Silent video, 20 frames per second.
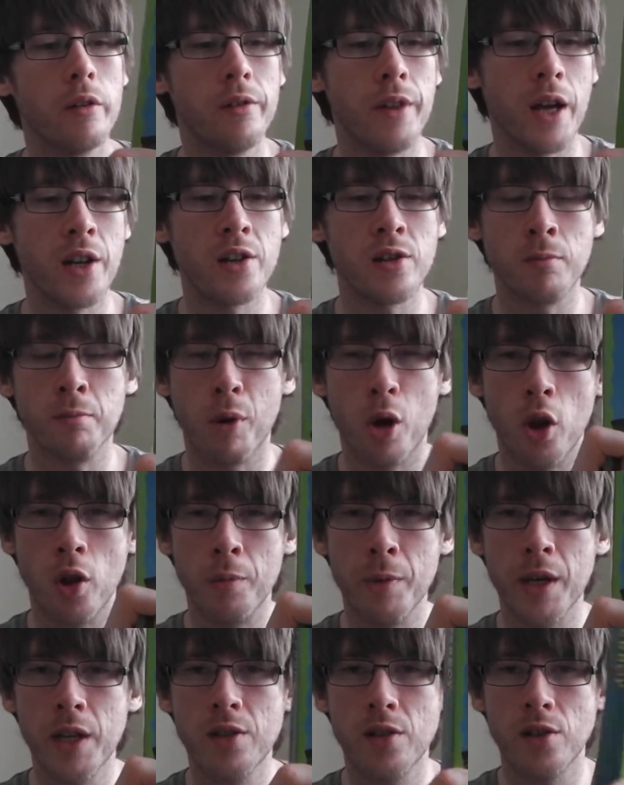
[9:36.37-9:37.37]
That doesn't bother
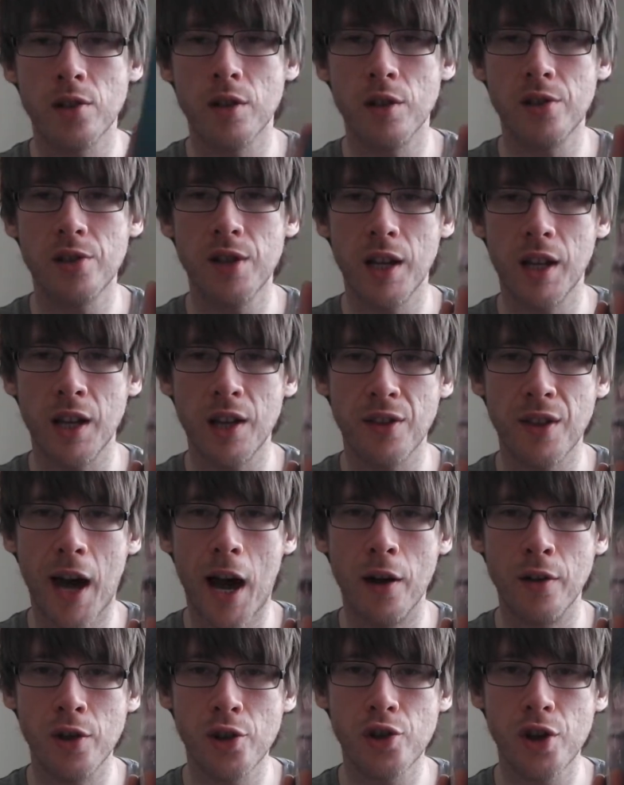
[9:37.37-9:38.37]
me because it's going to sit like
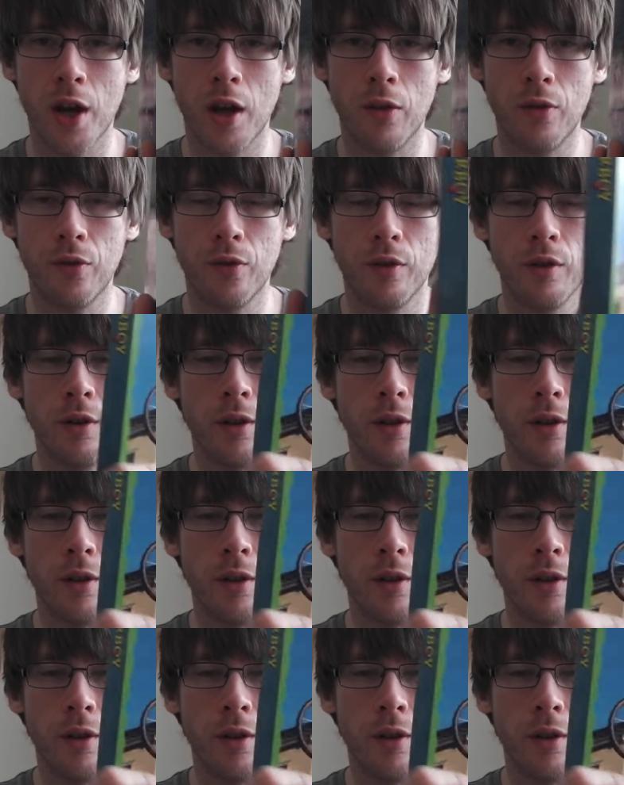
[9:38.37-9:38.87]
that on the shelf.